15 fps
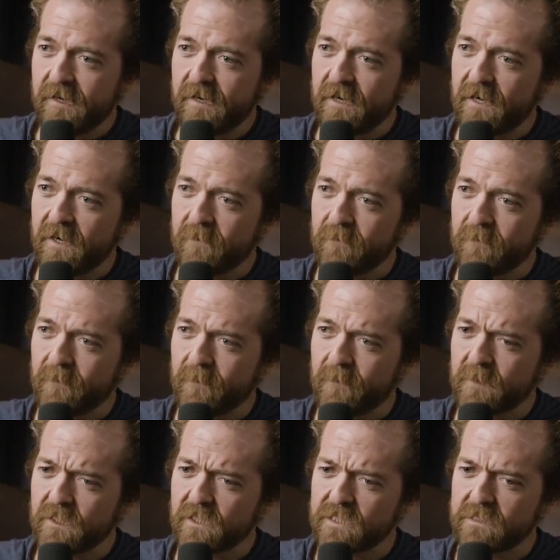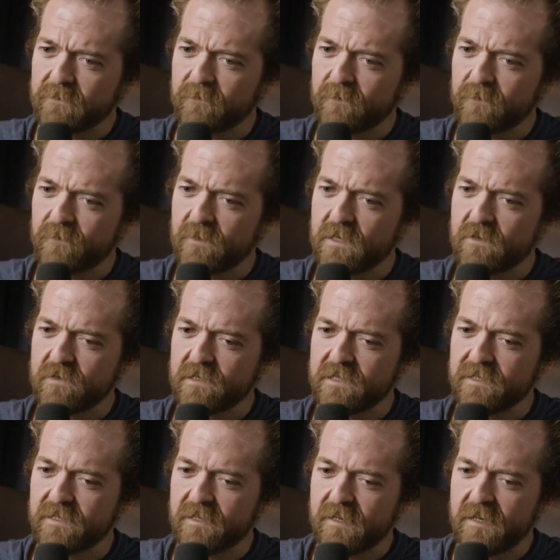Um, just
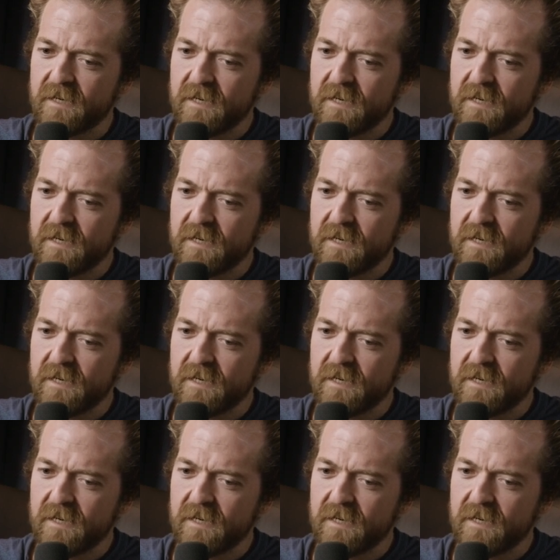very